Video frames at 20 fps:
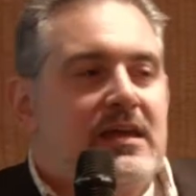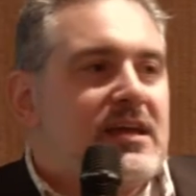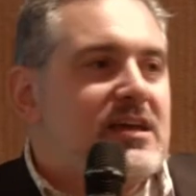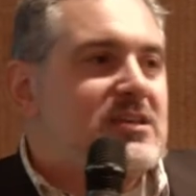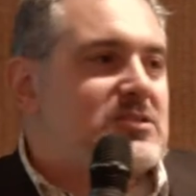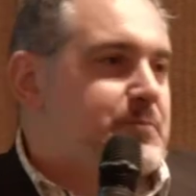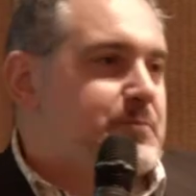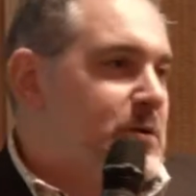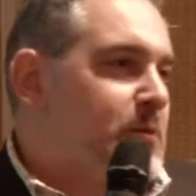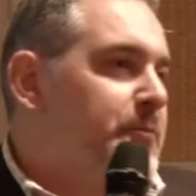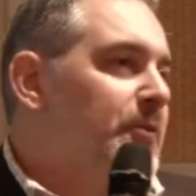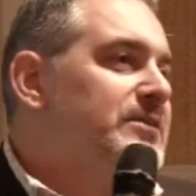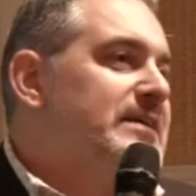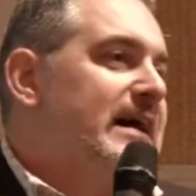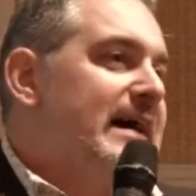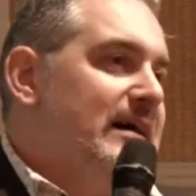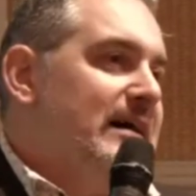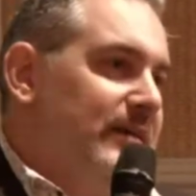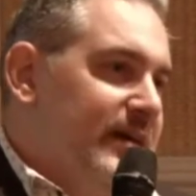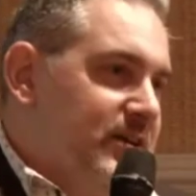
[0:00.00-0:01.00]
is pupil
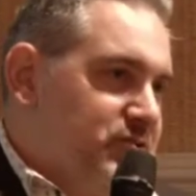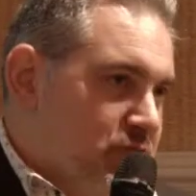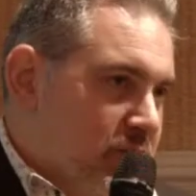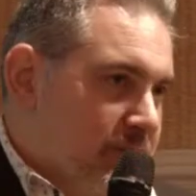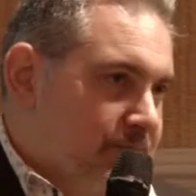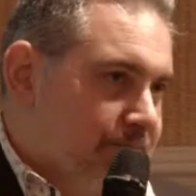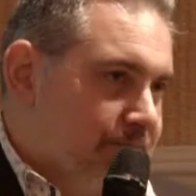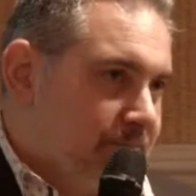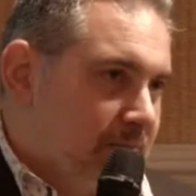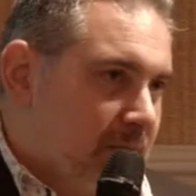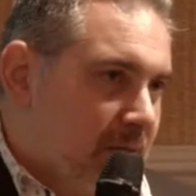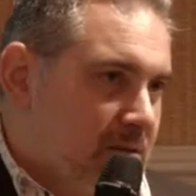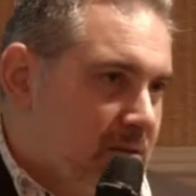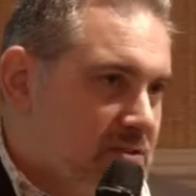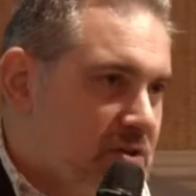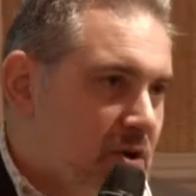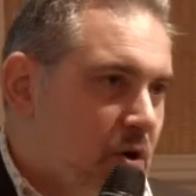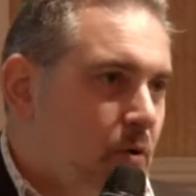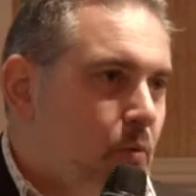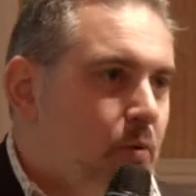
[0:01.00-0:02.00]
dilation.
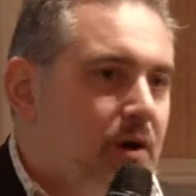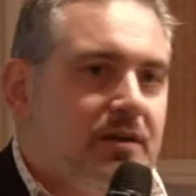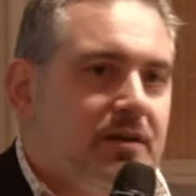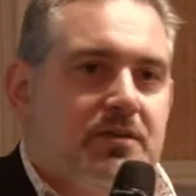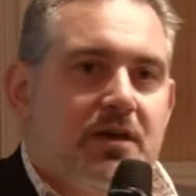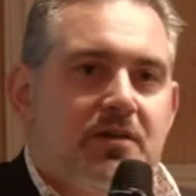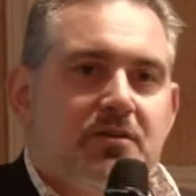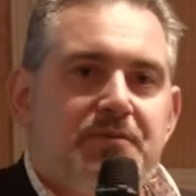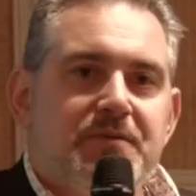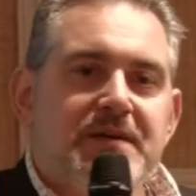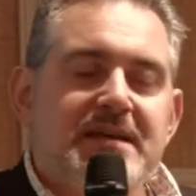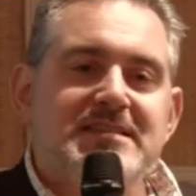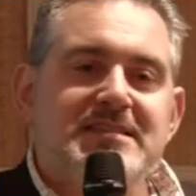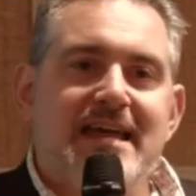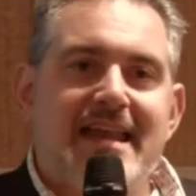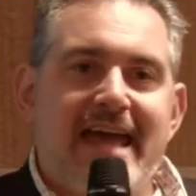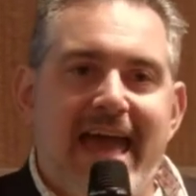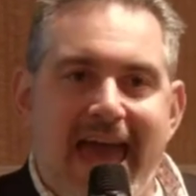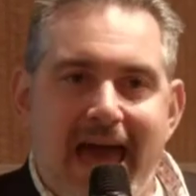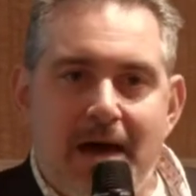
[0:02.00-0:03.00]
So one of the other things
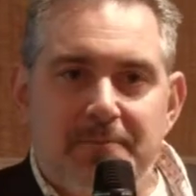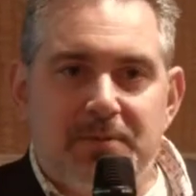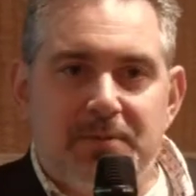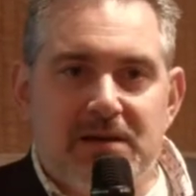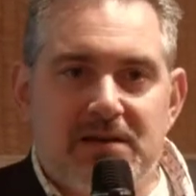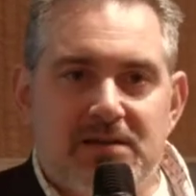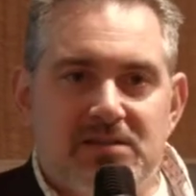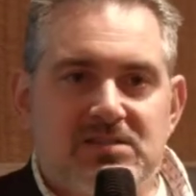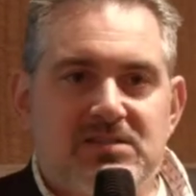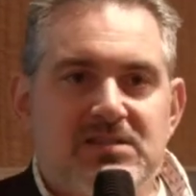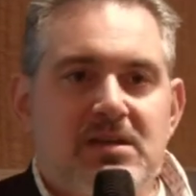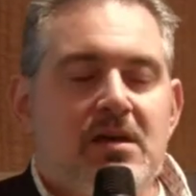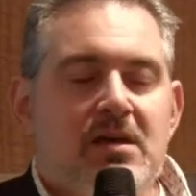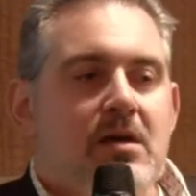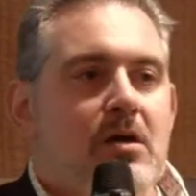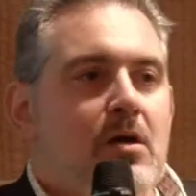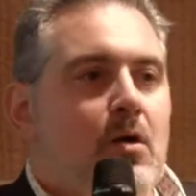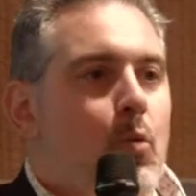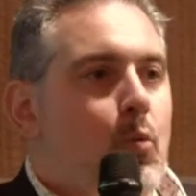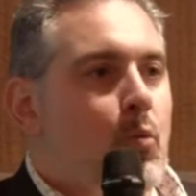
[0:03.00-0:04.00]
that happens
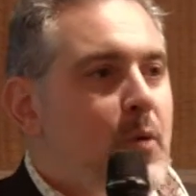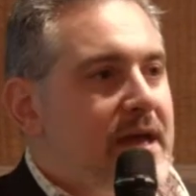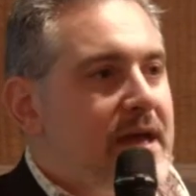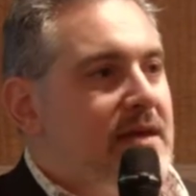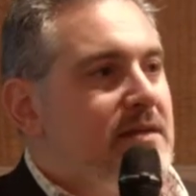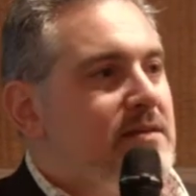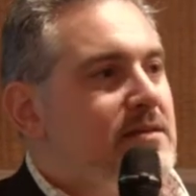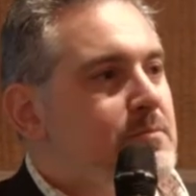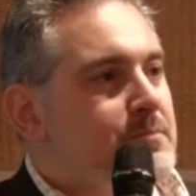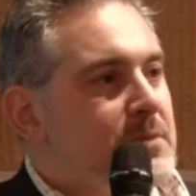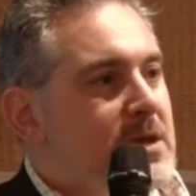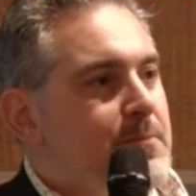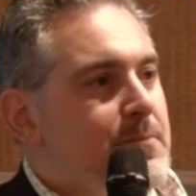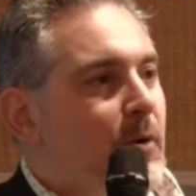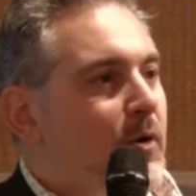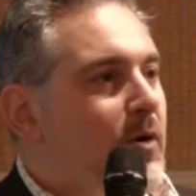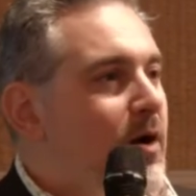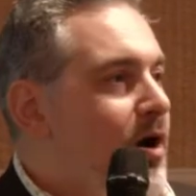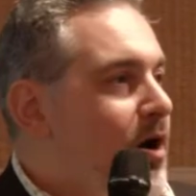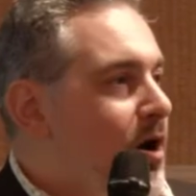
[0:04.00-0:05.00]
when
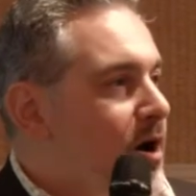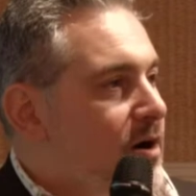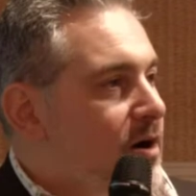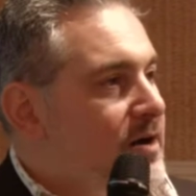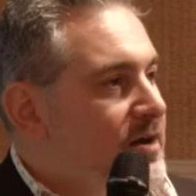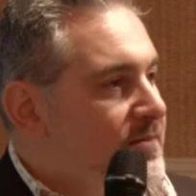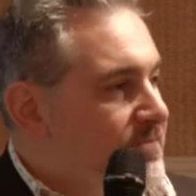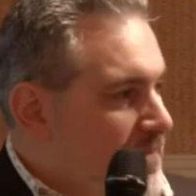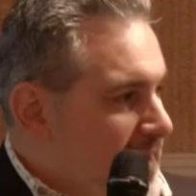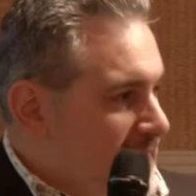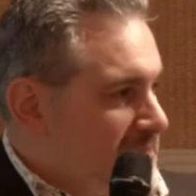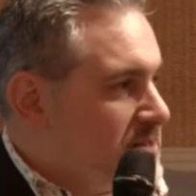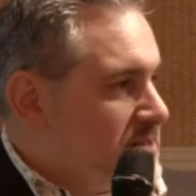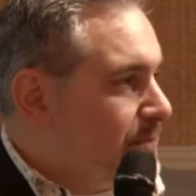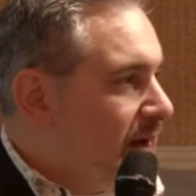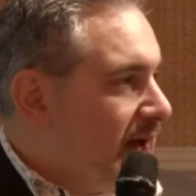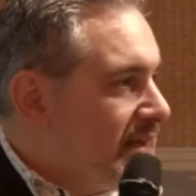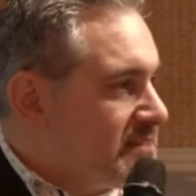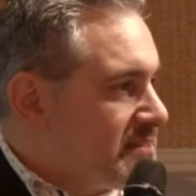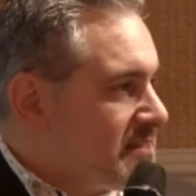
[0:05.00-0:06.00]
people are affected
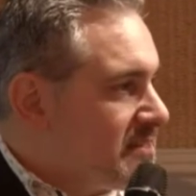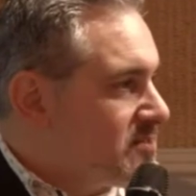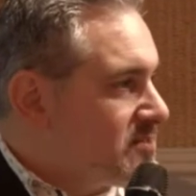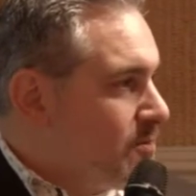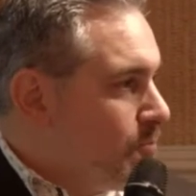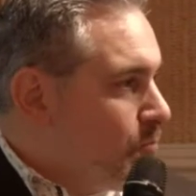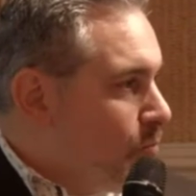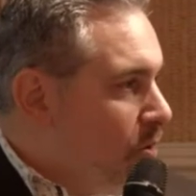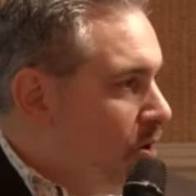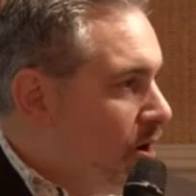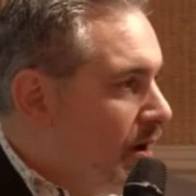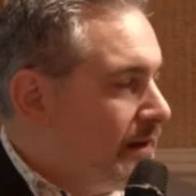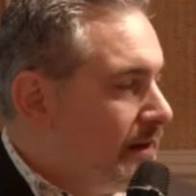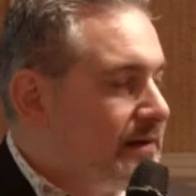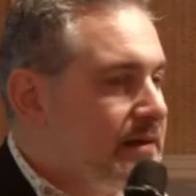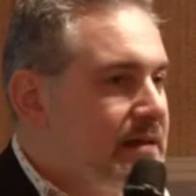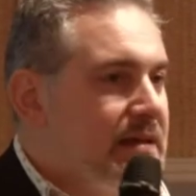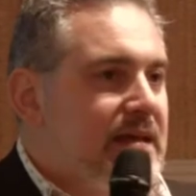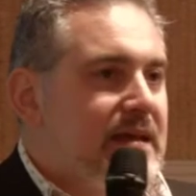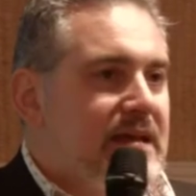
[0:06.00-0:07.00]
by system
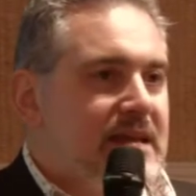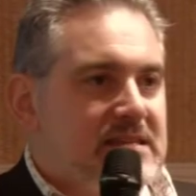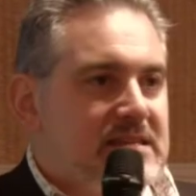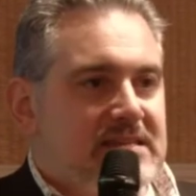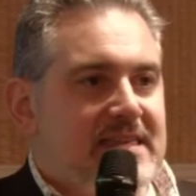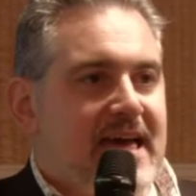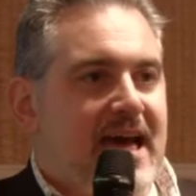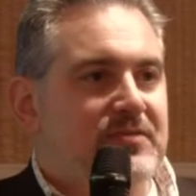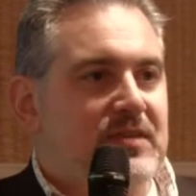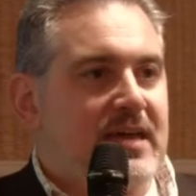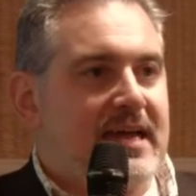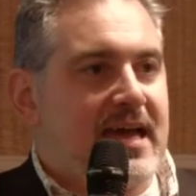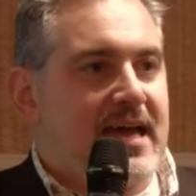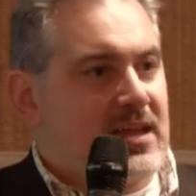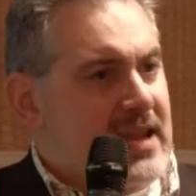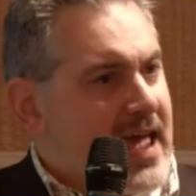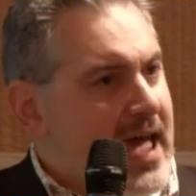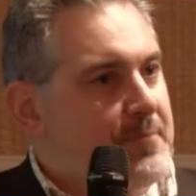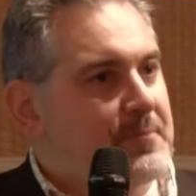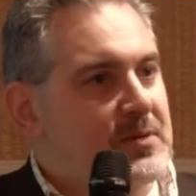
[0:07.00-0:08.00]
one is that they
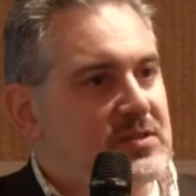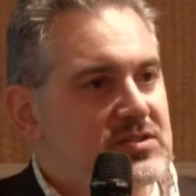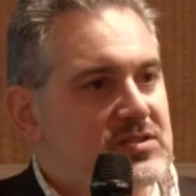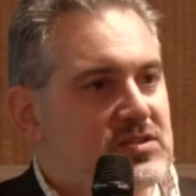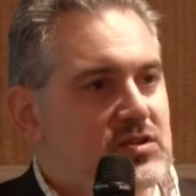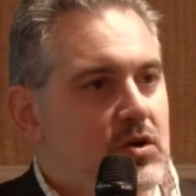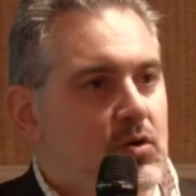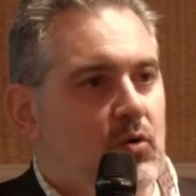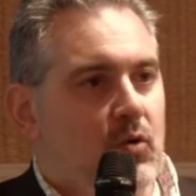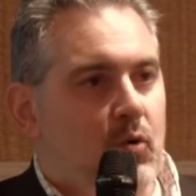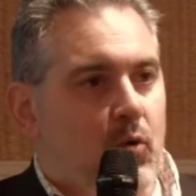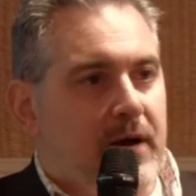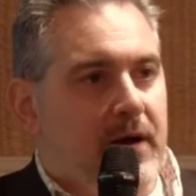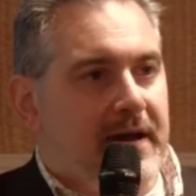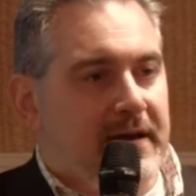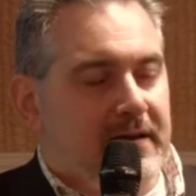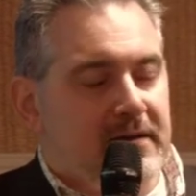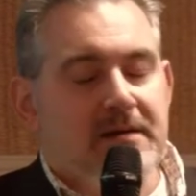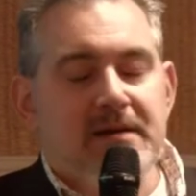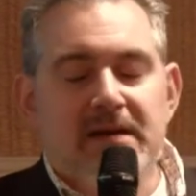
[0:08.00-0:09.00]
it happens so
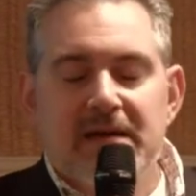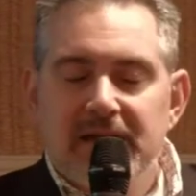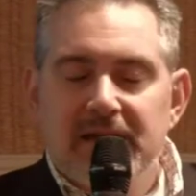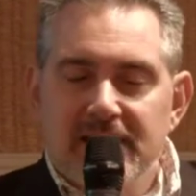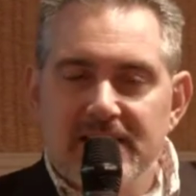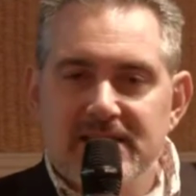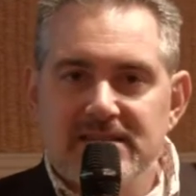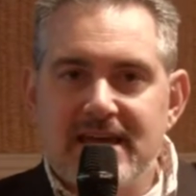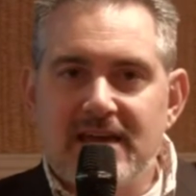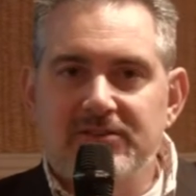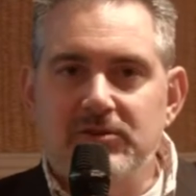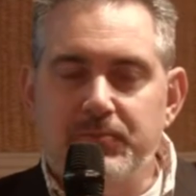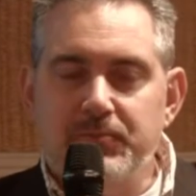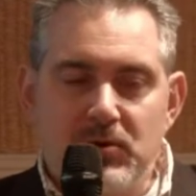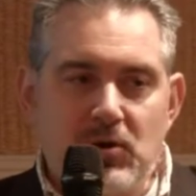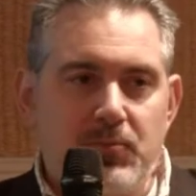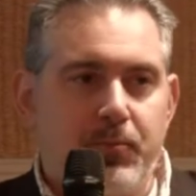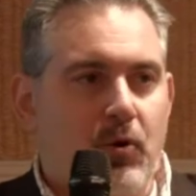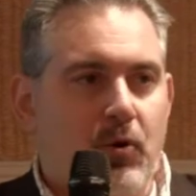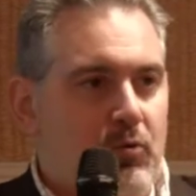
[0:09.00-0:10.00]
quick is that the
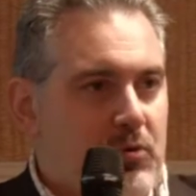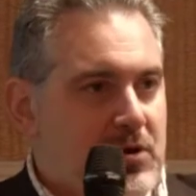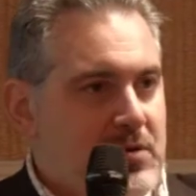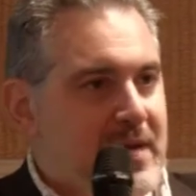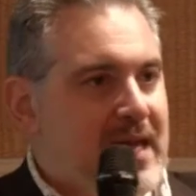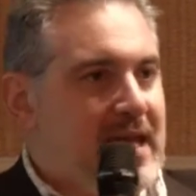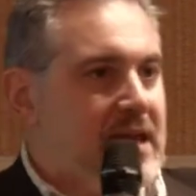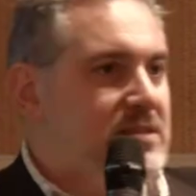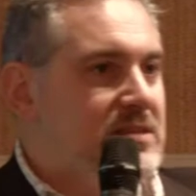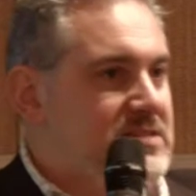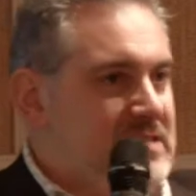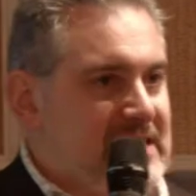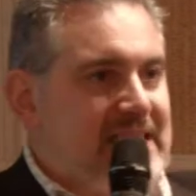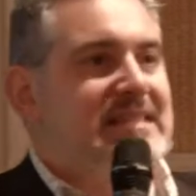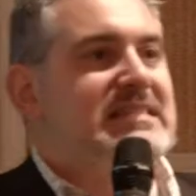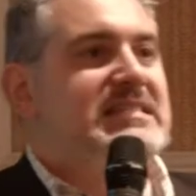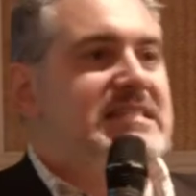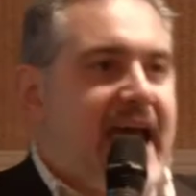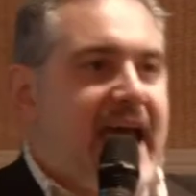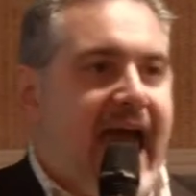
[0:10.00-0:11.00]
pupil remains
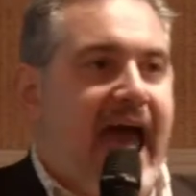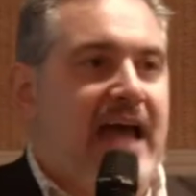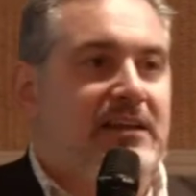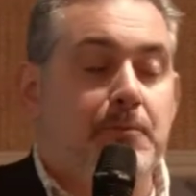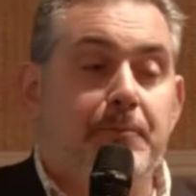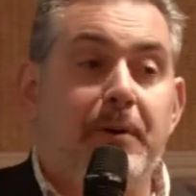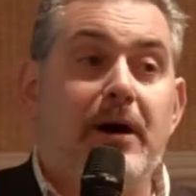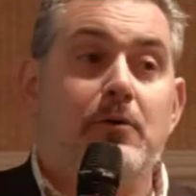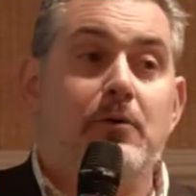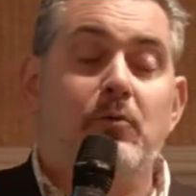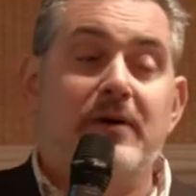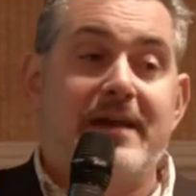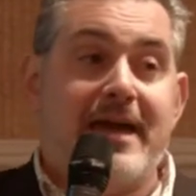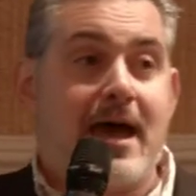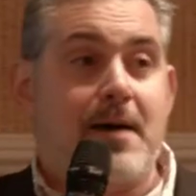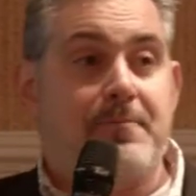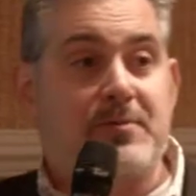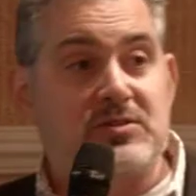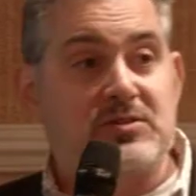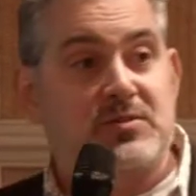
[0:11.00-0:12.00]
intact. But what
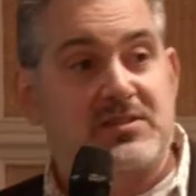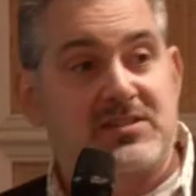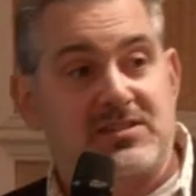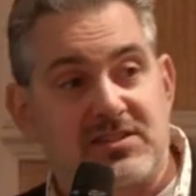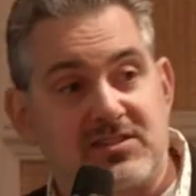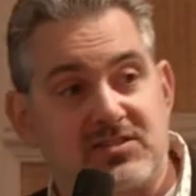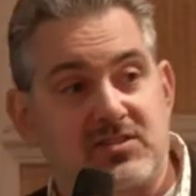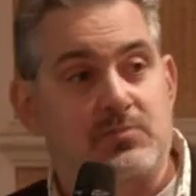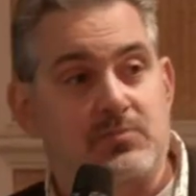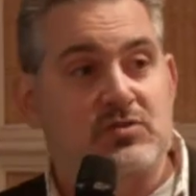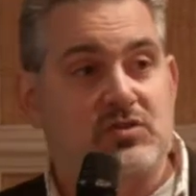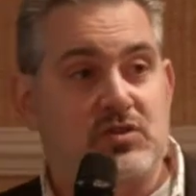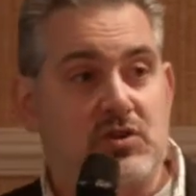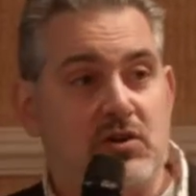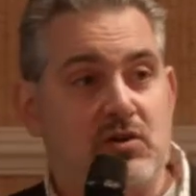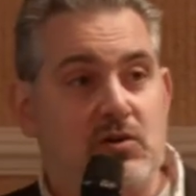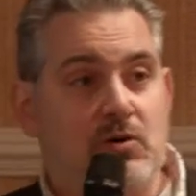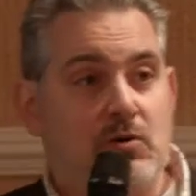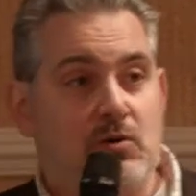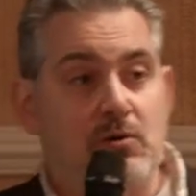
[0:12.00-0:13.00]
happens with system
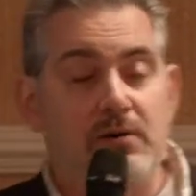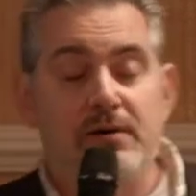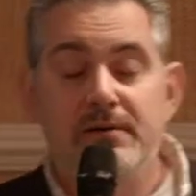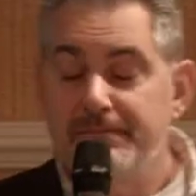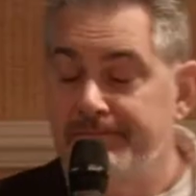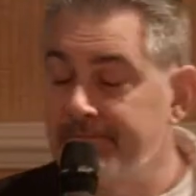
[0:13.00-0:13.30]
two,